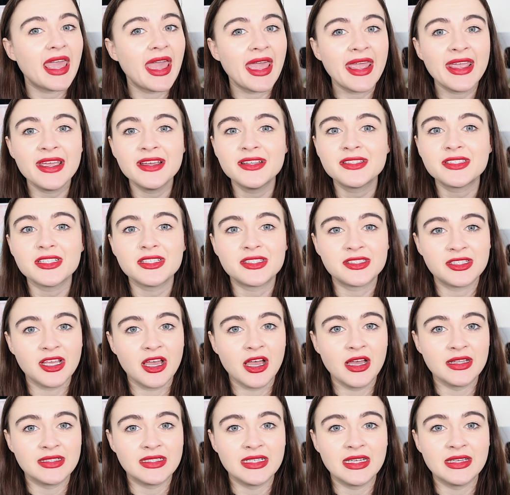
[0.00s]
Caius
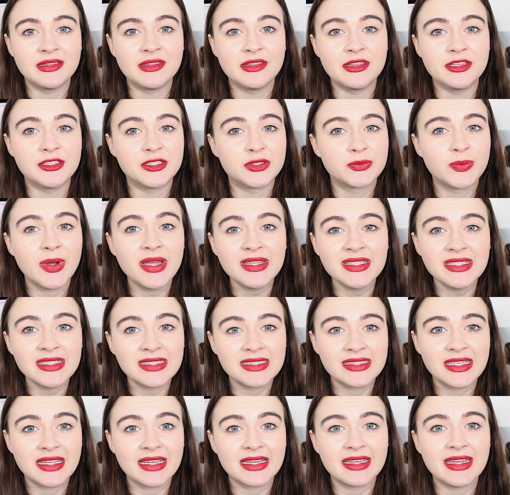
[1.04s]
asserted the sweating
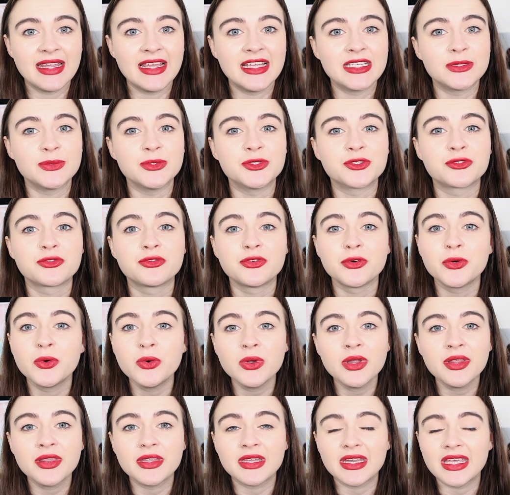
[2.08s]
sickness was
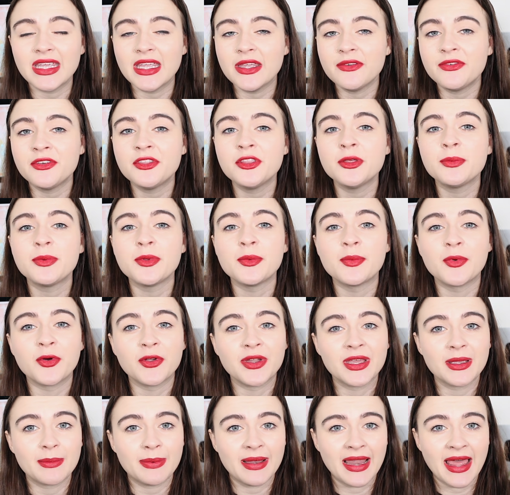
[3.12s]
crueler than even the
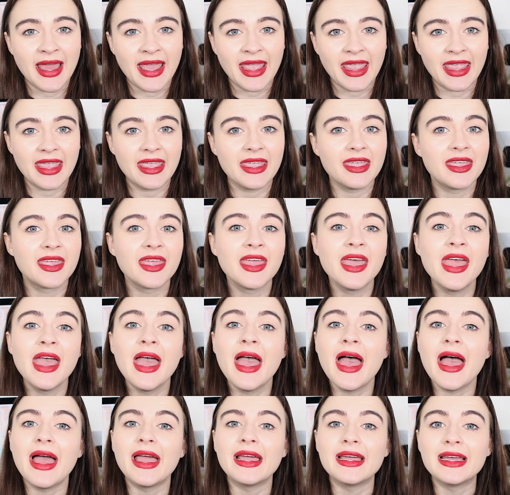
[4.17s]
bubonic plague,
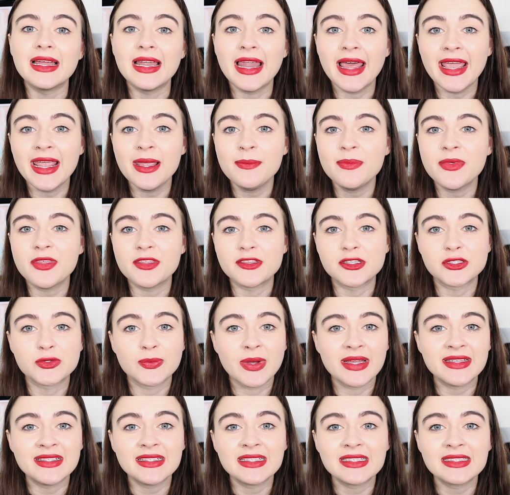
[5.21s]
and claimed that the
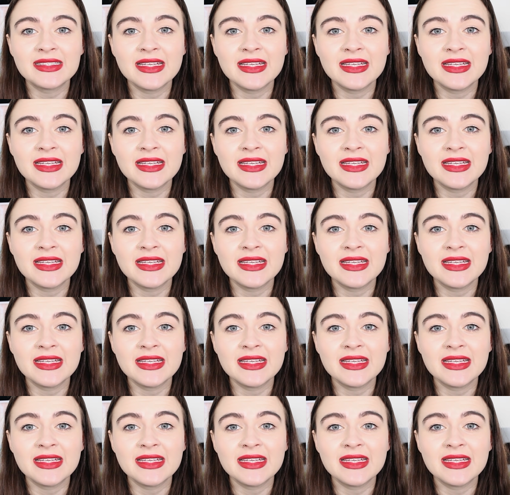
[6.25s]
sweating